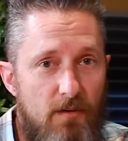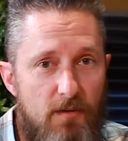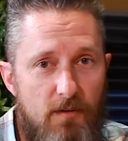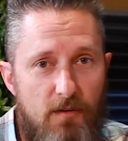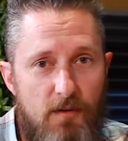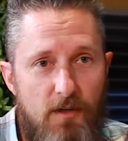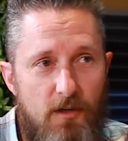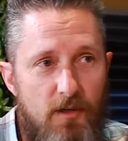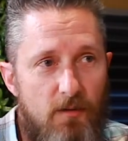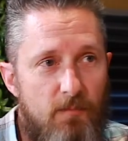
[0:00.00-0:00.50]

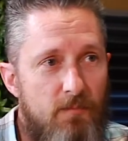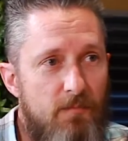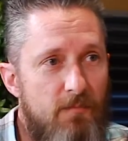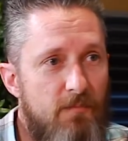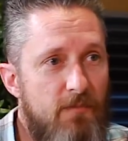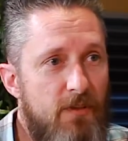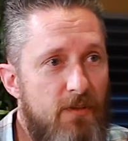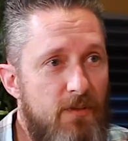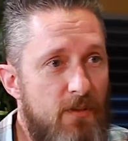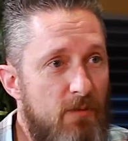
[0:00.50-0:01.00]
um,
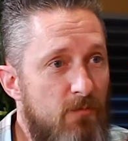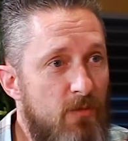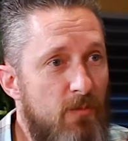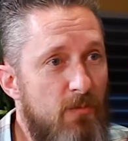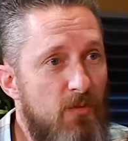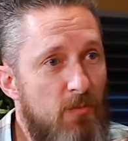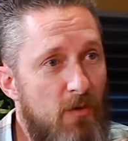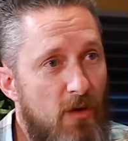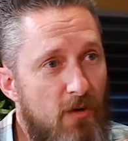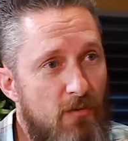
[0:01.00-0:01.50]
yeah, Tim from
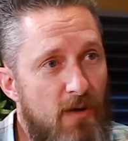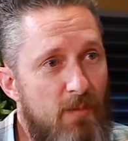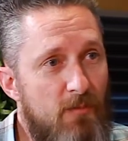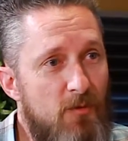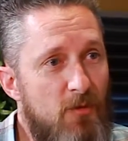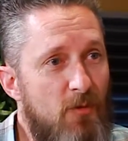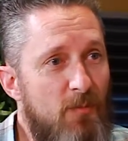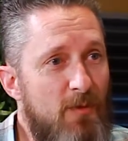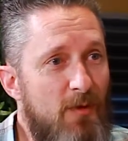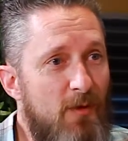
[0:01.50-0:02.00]
SmartWrap
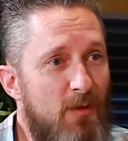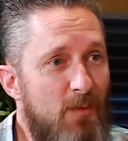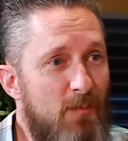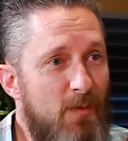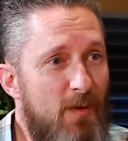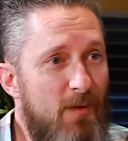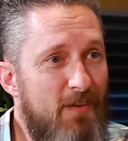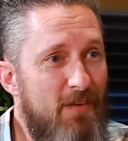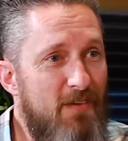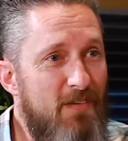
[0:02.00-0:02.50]
told me all
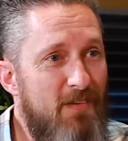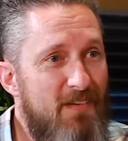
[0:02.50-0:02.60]
about you,